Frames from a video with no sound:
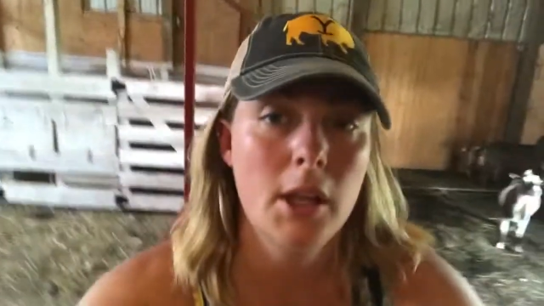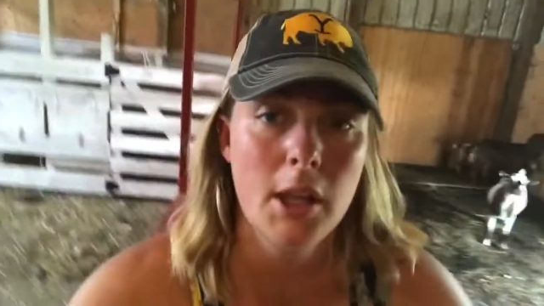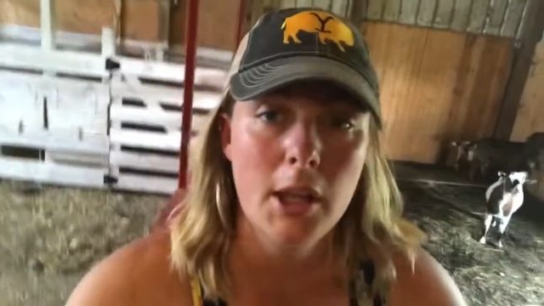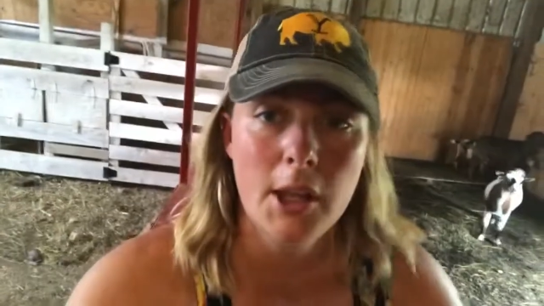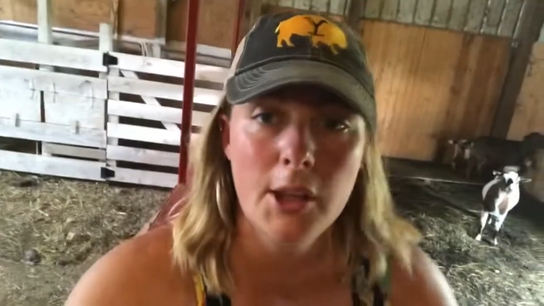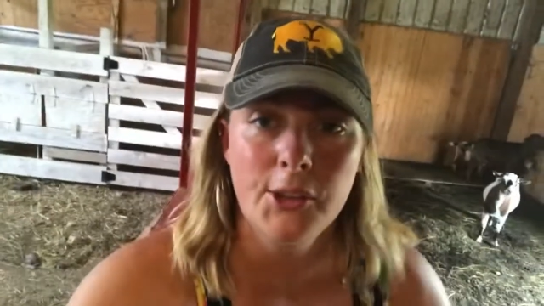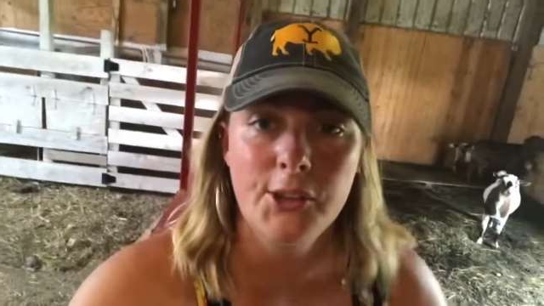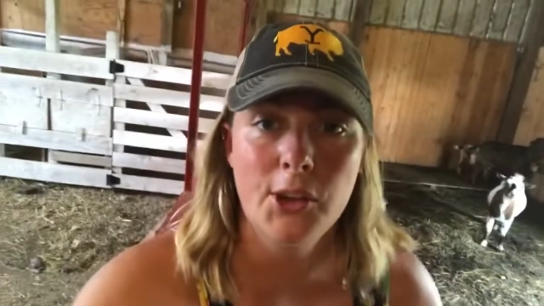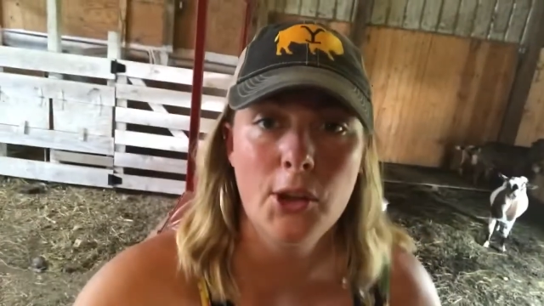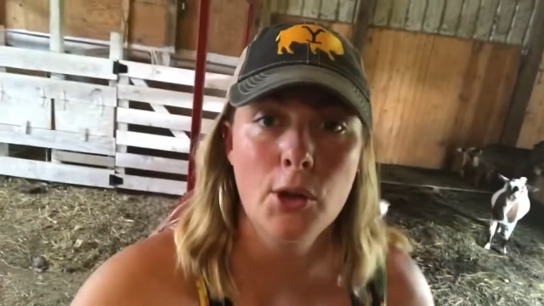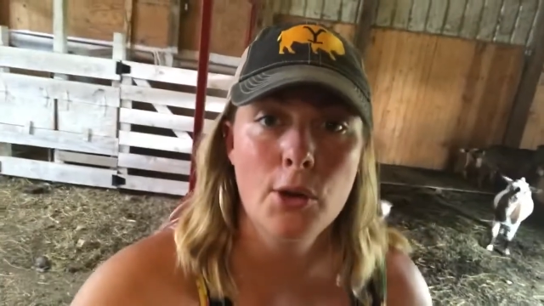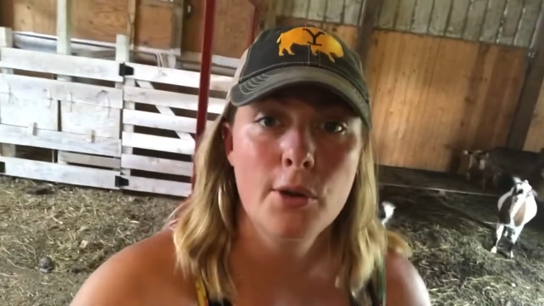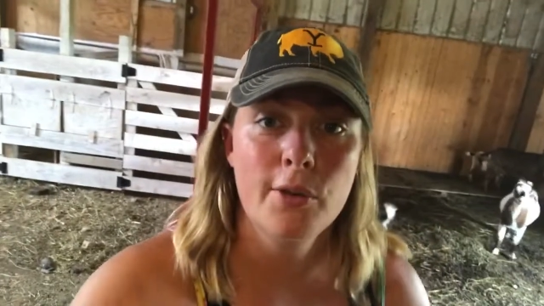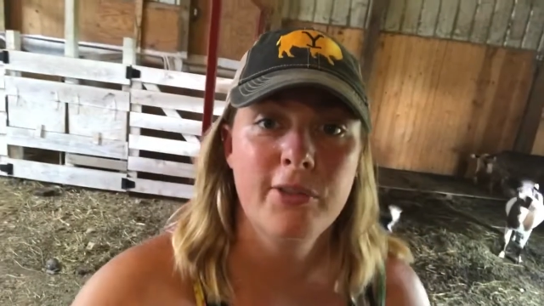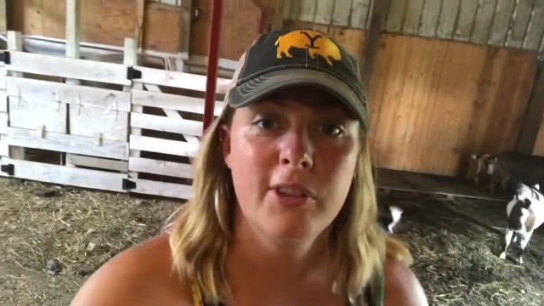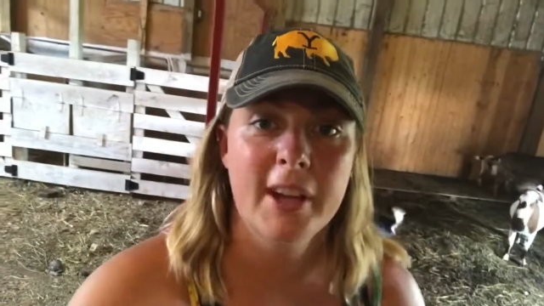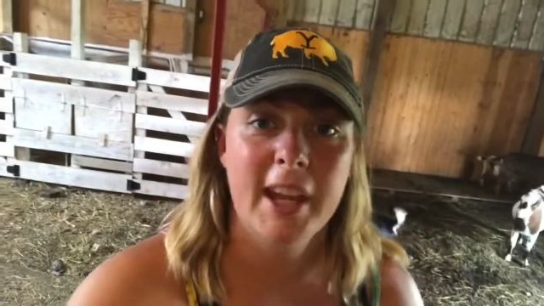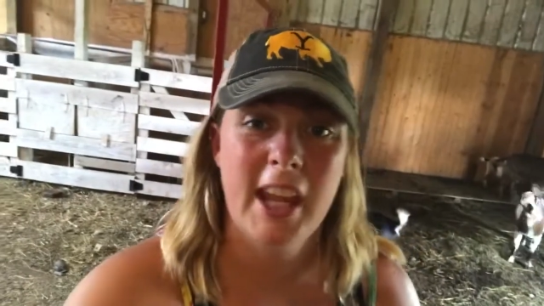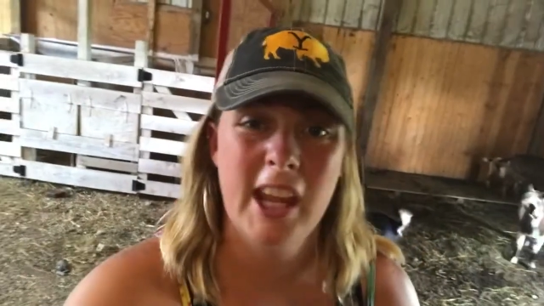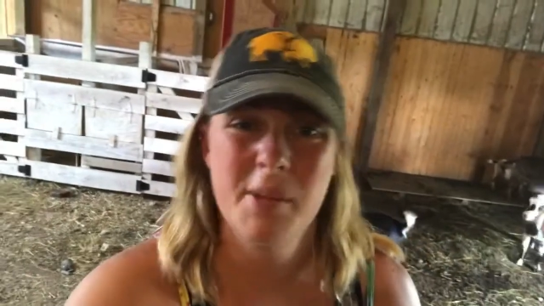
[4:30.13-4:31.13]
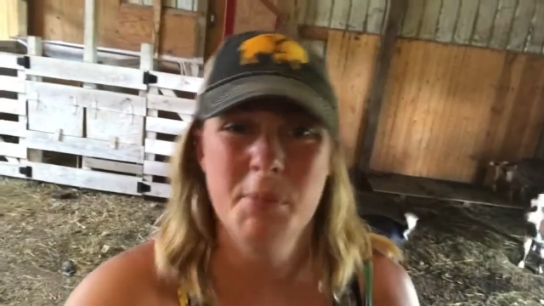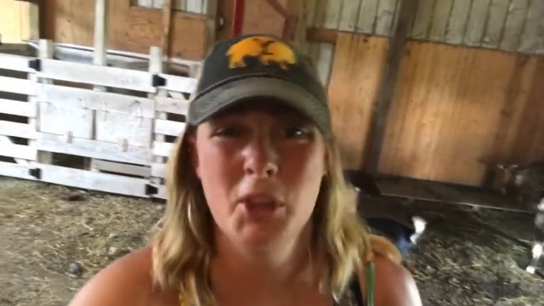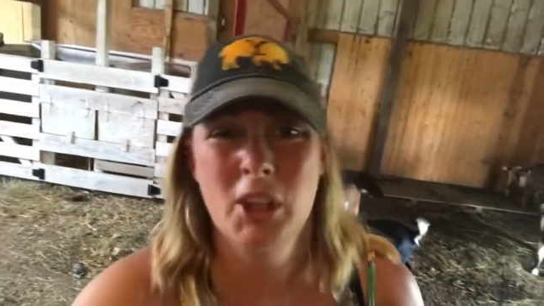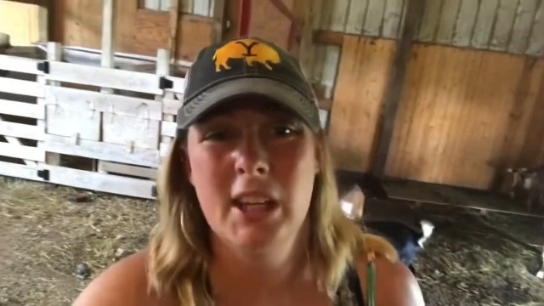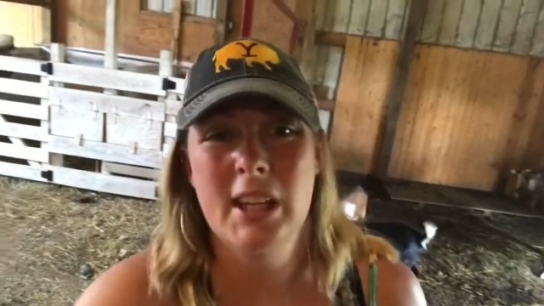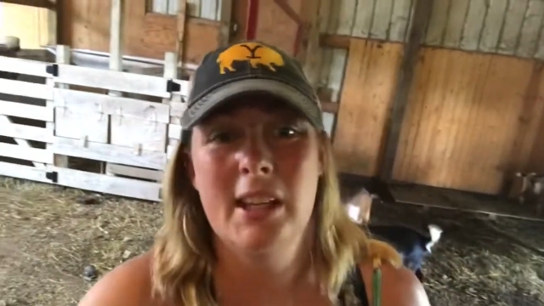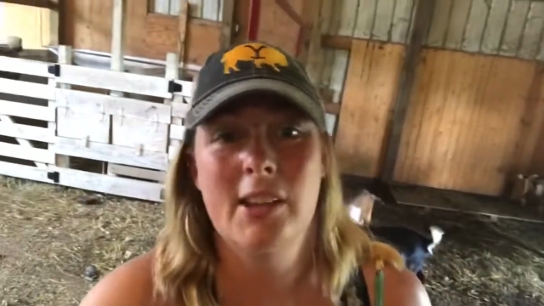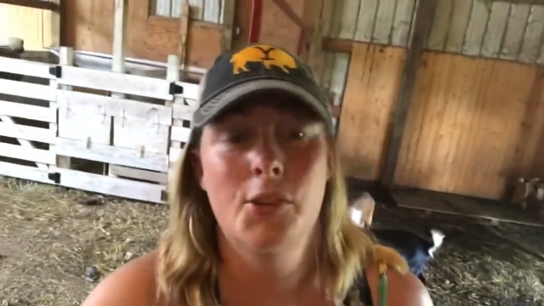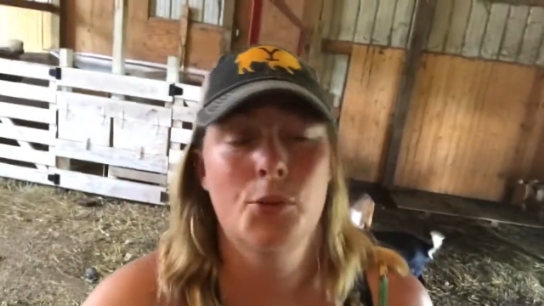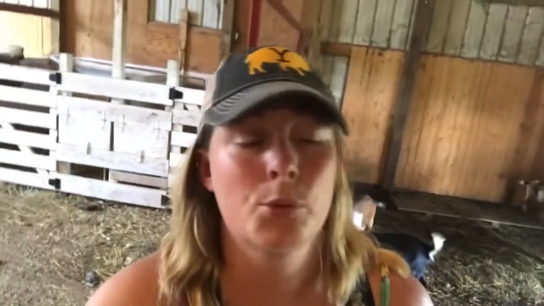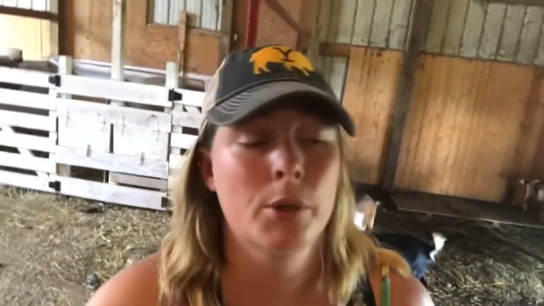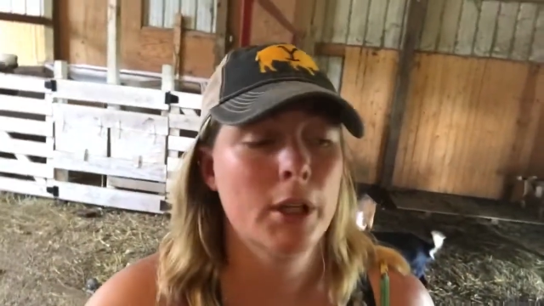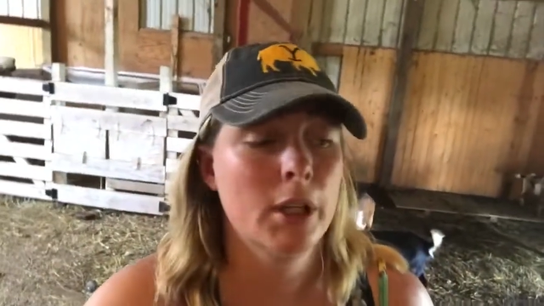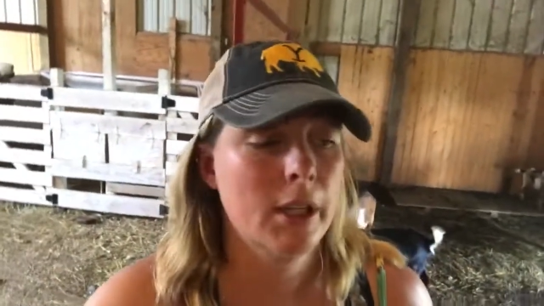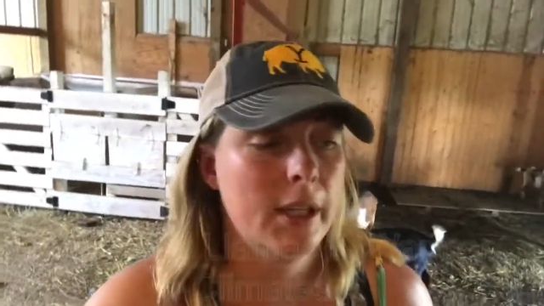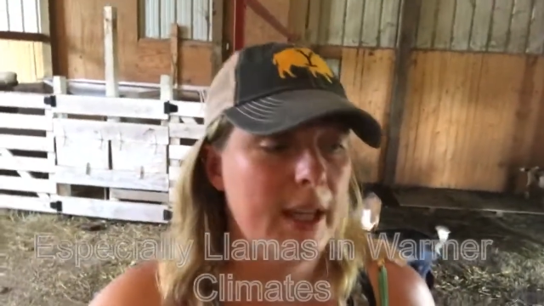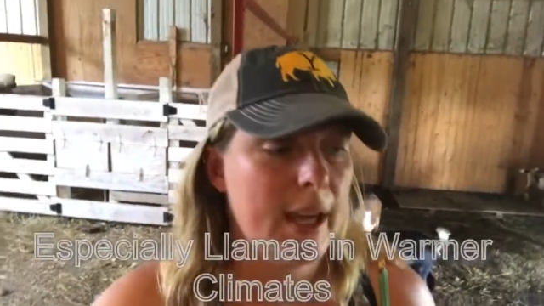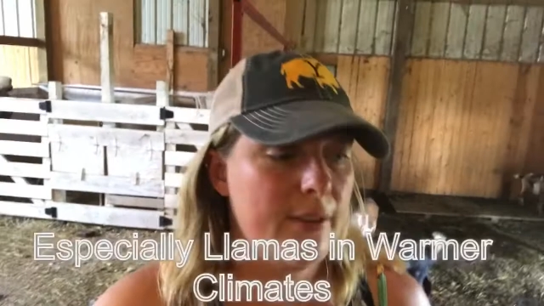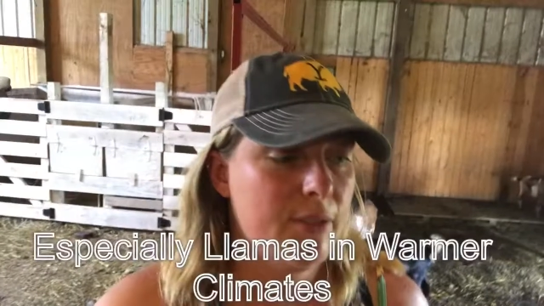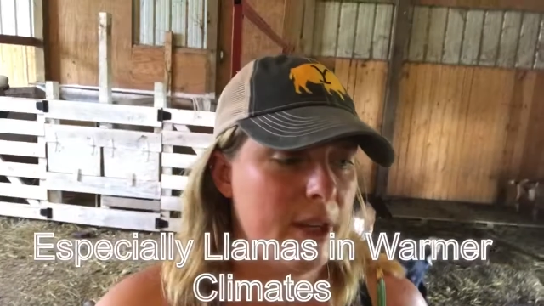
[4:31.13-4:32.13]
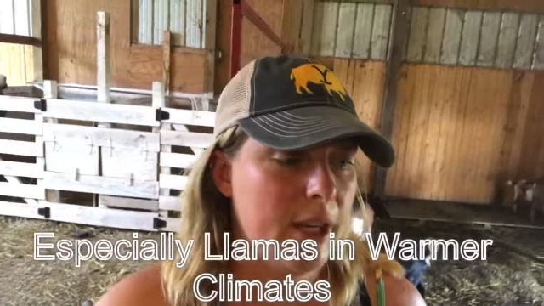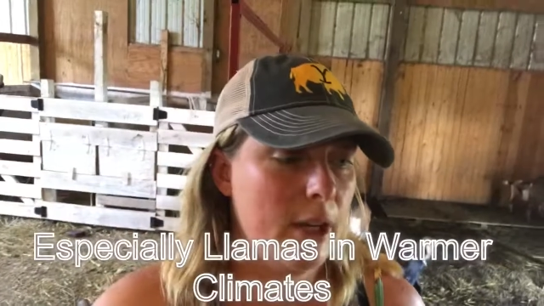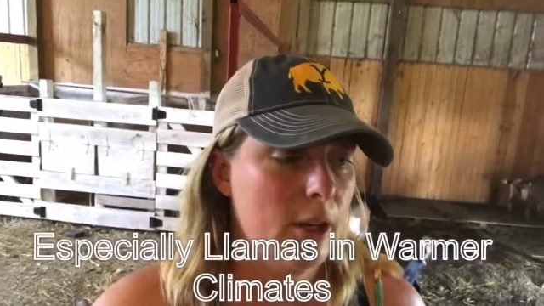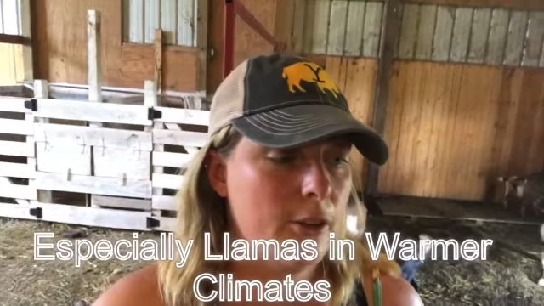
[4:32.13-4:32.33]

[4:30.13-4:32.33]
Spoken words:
So for camelids, really every year,